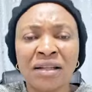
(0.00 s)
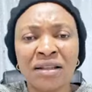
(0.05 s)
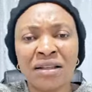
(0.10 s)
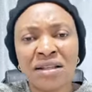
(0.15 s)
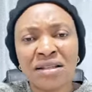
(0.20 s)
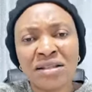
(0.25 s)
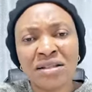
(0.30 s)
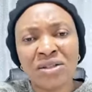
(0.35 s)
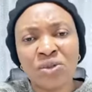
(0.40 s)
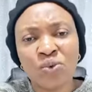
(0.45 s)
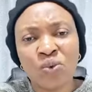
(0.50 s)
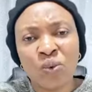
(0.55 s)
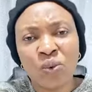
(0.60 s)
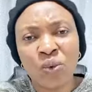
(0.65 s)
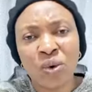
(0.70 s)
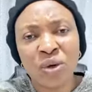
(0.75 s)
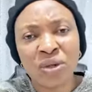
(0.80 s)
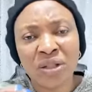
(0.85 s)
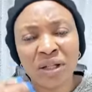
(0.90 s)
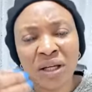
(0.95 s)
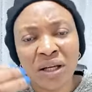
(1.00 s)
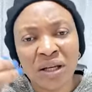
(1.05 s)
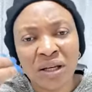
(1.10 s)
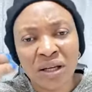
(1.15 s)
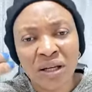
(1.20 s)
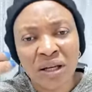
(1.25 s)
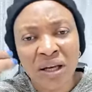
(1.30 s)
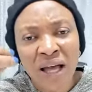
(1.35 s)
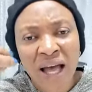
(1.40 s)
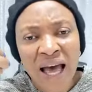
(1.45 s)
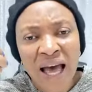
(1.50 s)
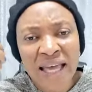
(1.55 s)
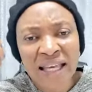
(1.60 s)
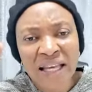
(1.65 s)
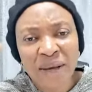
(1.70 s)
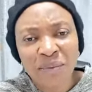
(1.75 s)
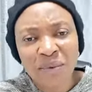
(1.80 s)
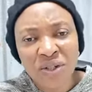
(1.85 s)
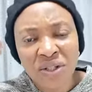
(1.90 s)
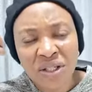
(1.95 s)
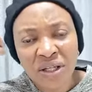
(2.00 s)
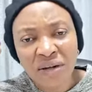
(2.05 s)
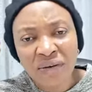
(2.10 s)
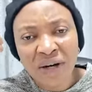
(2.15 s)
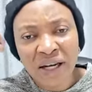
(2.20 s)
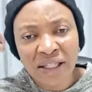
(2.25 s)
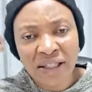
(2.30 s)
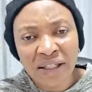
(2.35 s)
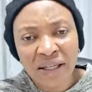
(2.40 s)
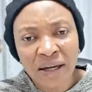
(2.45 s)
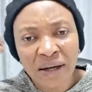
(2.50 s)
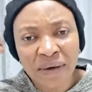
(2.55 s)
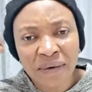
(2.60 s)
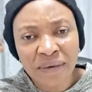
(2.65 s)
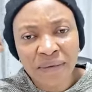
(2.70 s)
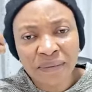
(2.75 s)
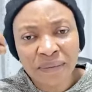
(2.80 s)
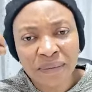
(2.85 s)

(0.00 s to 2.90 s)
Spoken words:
This is what I am seeing right now.